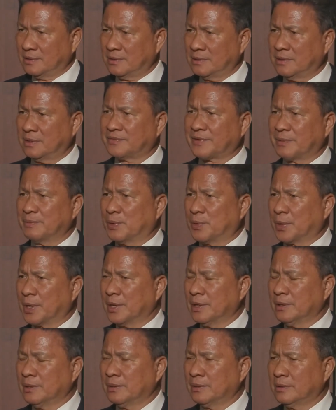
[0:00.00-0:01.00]
of
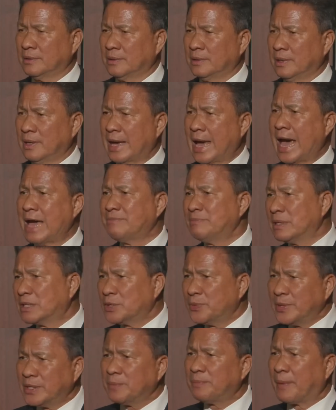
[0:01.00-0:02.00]
Cambodia and
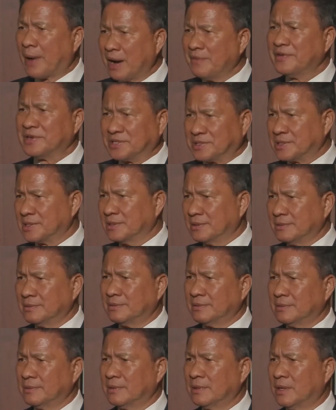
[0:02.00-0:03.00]
between the province
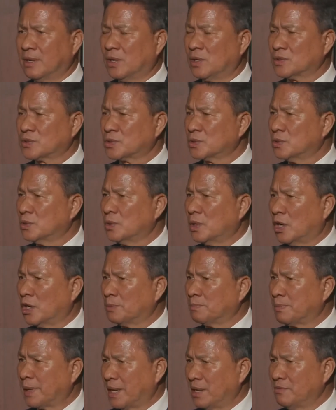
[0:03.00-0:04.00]
also
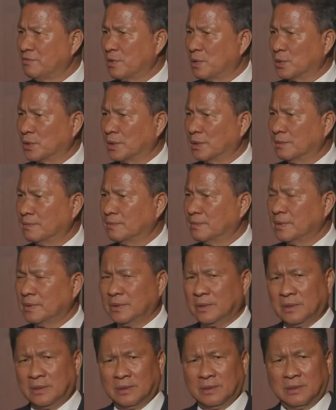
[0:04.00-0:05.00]
on paved road.
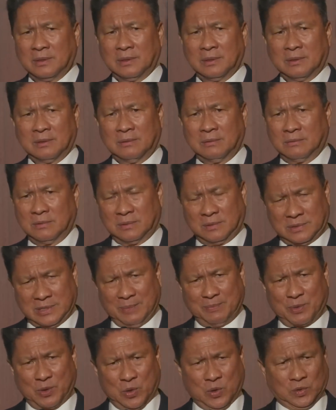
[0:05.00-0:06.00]

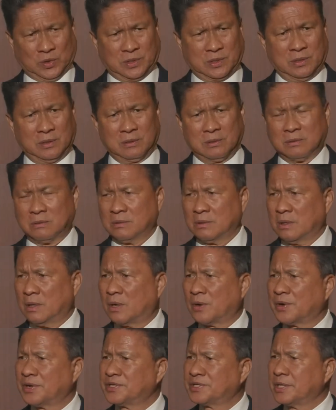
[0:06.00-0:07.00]
Some road
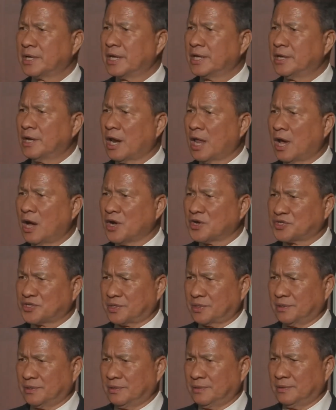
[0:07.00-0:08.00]
or is
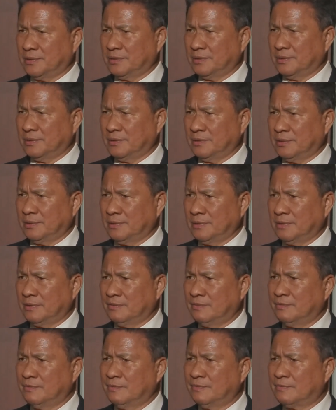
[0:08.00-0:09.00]
enlarged
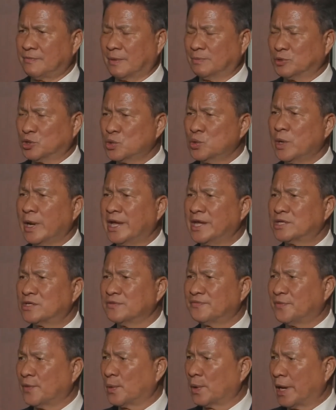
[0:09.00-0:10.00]
from two lanes
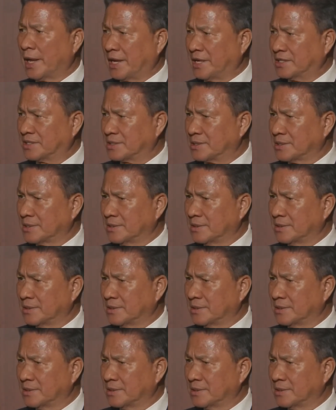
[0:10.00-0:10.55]
to four lanes